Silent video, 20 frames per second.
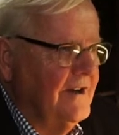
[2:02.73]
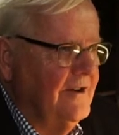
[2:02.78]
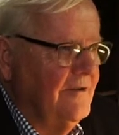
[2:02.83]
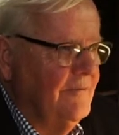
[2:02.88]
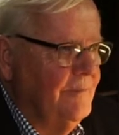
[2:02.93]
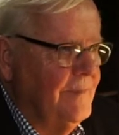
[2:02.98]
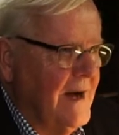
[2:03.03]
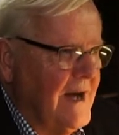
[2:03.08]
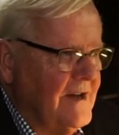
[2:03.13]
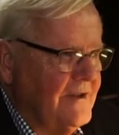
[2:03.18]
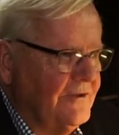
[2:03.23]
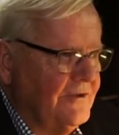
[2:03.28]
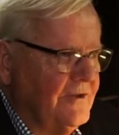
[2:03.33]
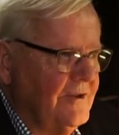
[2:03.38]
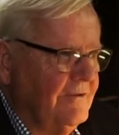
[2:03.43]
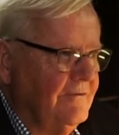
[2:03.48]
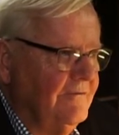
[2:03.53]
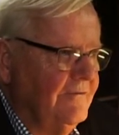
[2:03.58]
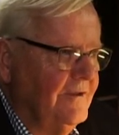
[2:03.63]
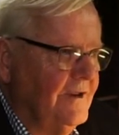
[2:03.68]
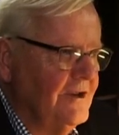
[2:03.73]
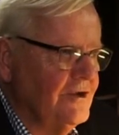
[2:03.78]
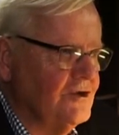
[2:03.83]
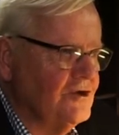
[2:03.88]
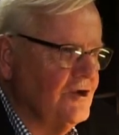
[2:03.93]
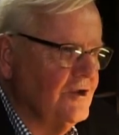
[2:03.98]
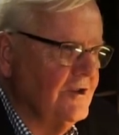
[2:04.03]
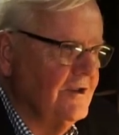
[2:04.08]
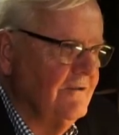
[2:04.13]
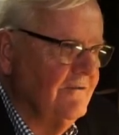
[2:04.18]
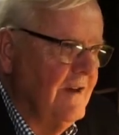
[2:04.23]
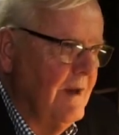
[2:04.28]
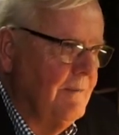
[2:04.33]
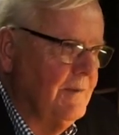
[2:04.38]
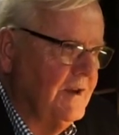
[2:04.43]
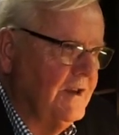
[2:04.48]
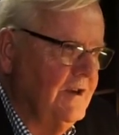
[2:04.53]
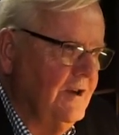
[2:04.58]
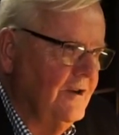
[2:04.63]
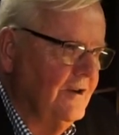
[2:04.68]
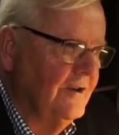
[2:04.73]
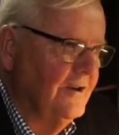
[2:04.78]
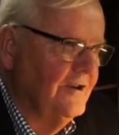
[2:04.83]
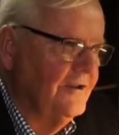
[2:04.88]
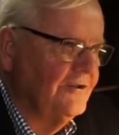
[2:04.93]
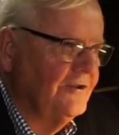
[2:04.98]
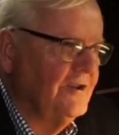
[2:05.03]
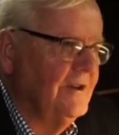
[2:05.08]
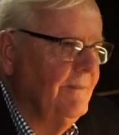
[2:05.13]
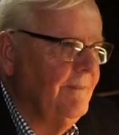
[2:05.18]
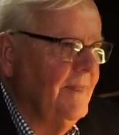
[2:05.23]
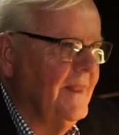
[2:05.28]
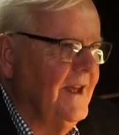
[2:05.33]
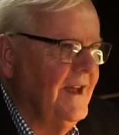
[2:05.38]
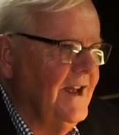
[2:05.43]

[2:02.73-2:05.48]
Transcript: of bastard version of Epicurus